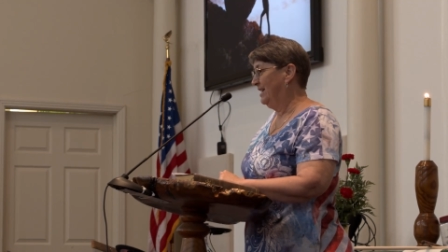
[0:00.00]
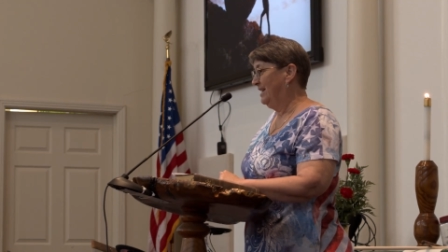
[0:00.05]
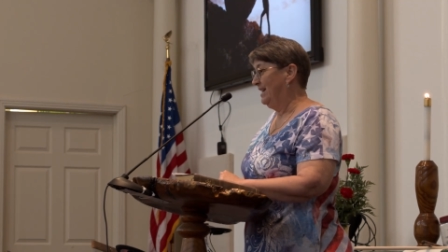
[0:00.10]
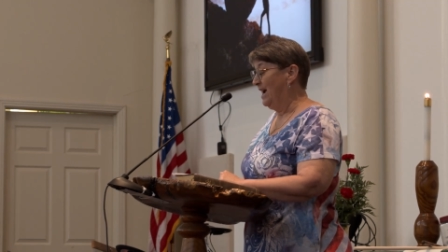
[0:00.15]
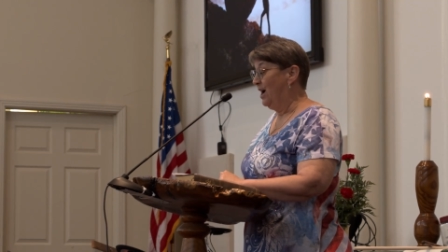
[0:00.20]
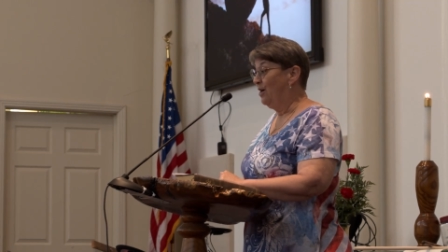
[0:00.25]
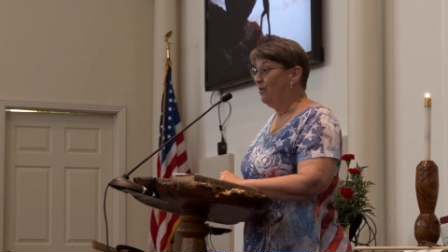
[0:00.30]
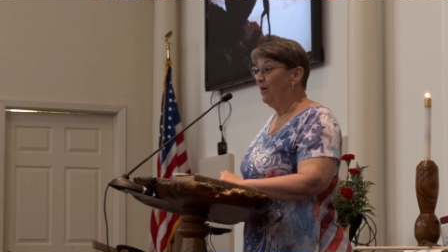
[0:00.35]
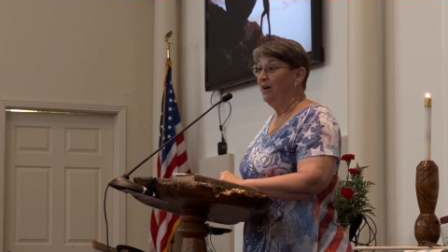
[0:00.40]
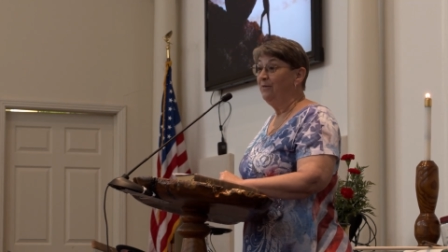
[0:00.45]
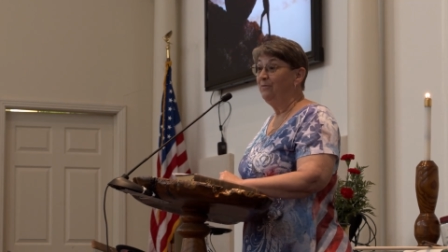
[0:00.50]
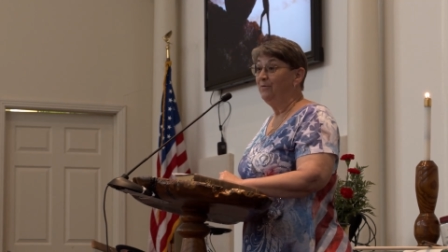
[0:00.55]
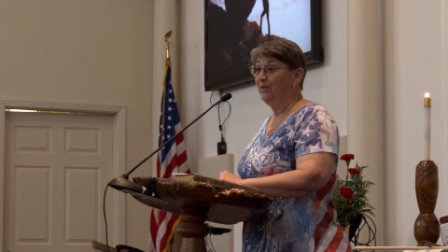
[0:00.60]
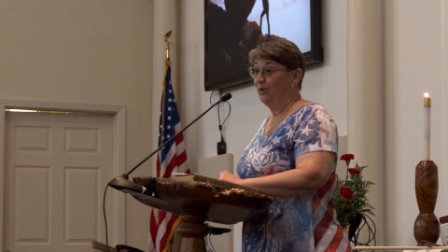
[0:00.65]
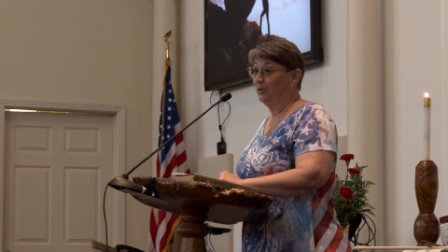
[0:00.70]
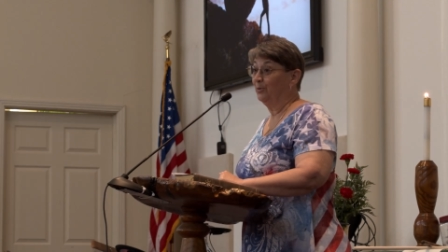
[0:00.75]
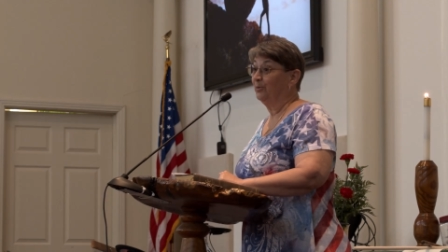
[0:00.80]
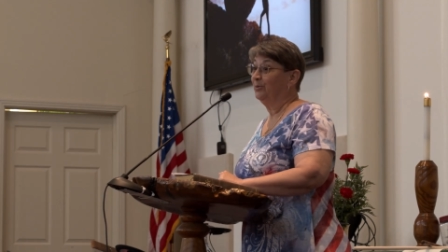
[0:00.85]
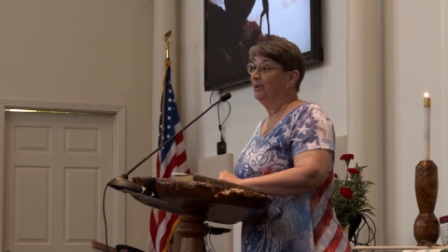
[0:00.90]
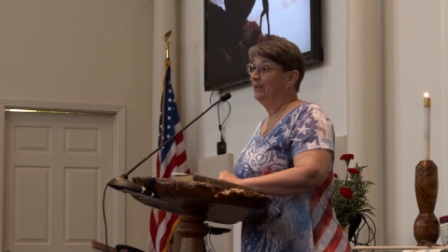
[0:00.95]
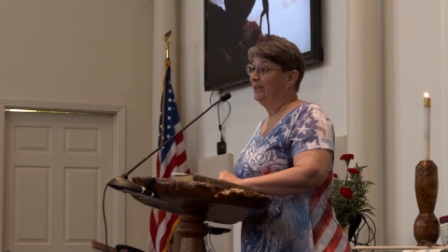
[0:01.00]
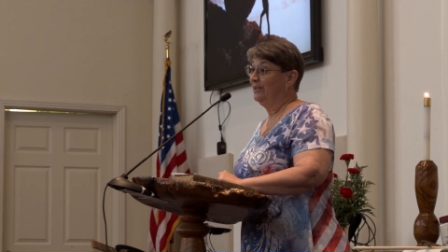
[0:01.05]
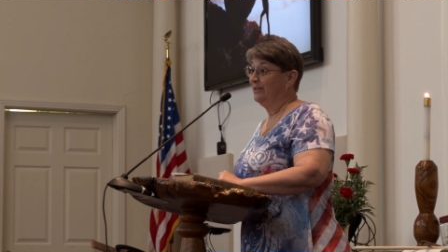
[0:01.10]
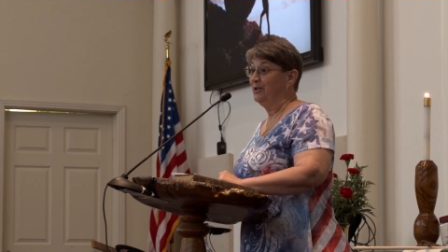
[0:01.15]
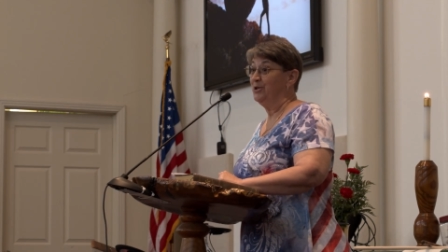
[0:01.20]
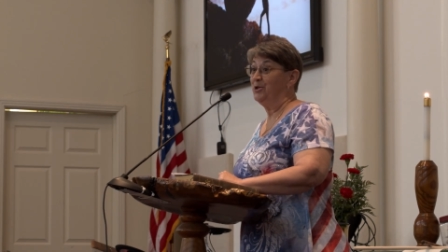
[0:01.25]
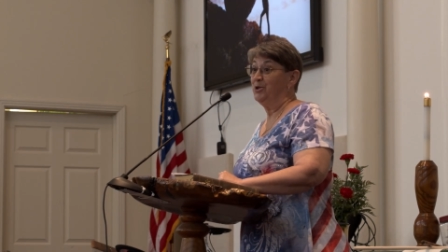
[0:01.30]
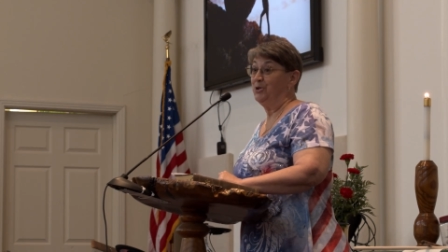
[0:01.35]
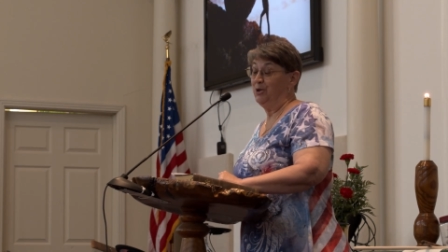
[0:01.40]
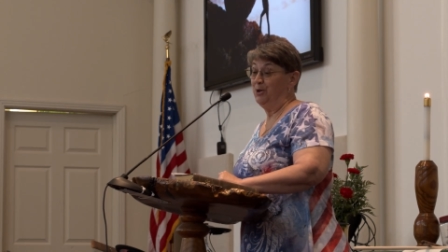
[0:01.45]
Now I feel
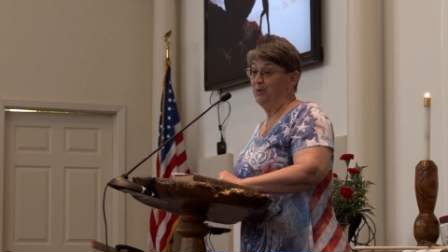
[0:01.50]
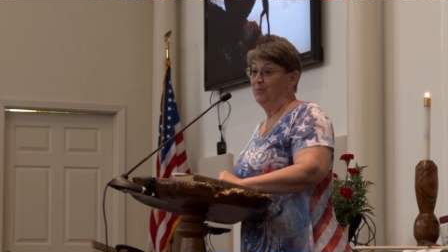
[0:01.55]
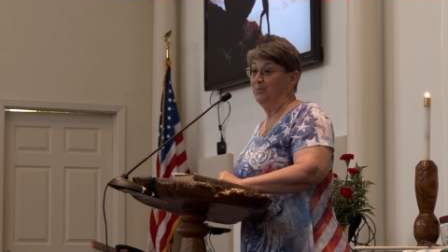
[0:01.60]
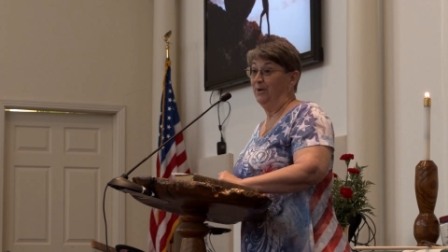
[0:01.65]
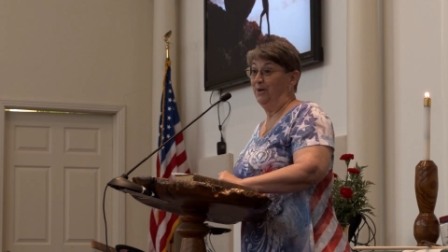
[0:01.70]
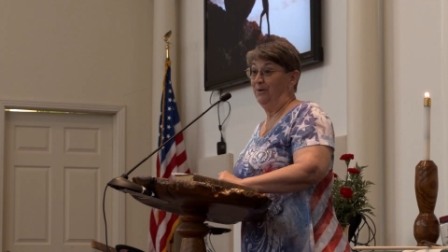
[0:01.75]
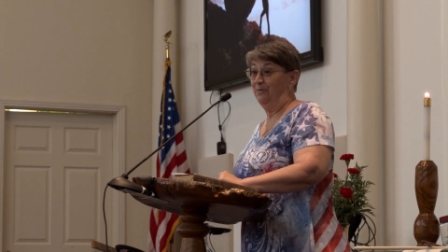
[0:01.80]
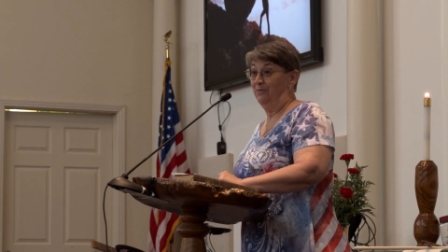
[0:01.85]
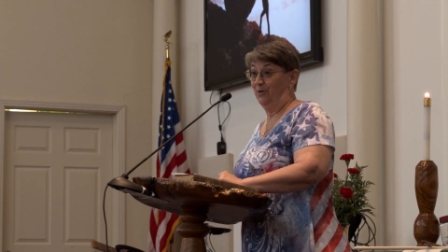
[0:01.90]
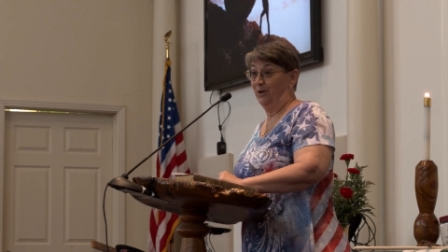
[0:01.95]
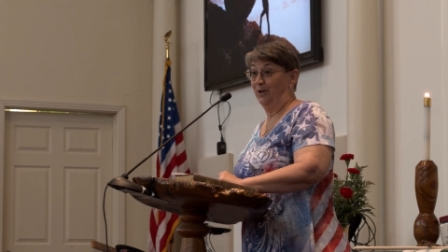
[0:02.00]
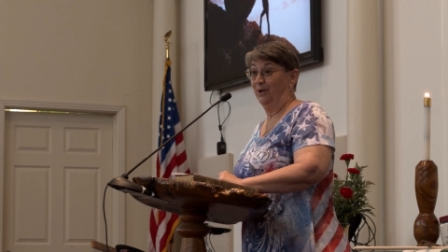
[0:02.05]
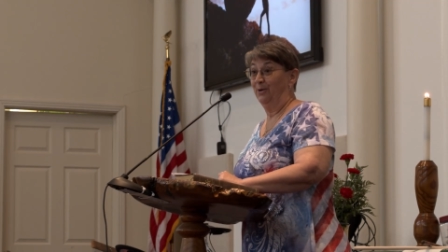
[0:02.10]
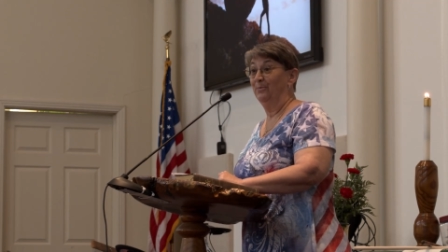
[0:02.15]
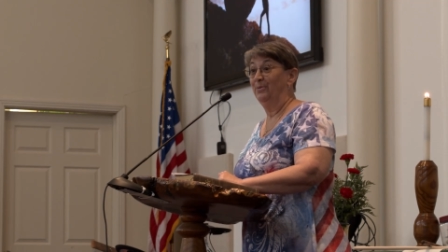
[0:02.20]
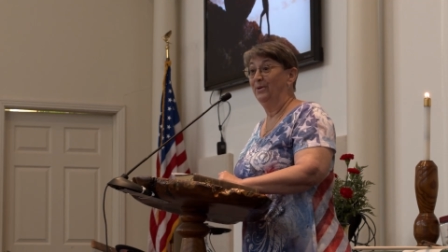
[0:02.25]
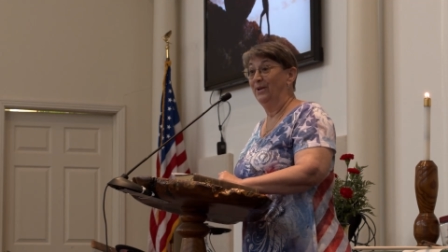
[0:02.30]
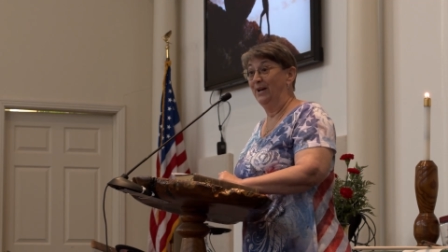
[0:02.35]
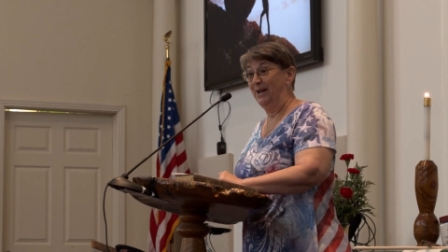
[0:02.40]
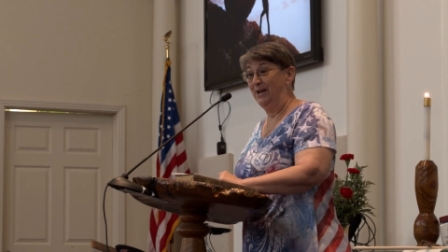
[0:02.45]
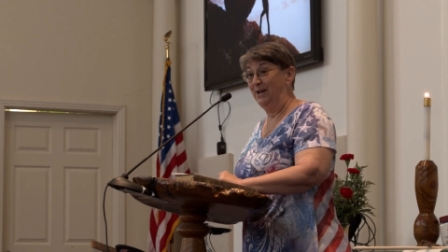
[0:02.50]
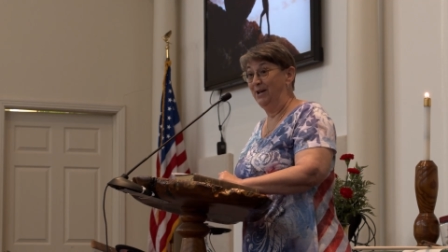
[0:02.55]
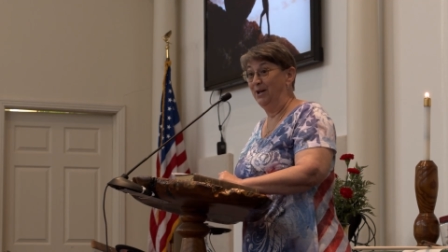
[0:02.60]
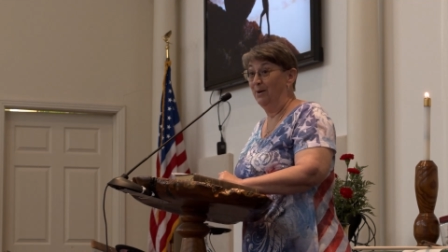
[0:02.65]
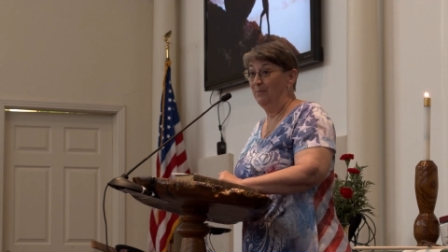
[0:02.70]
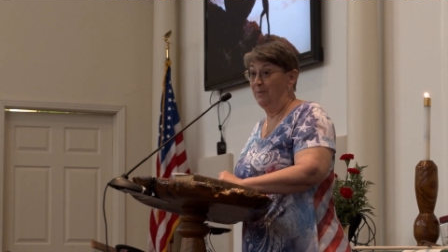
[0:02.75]
really stupid for complaining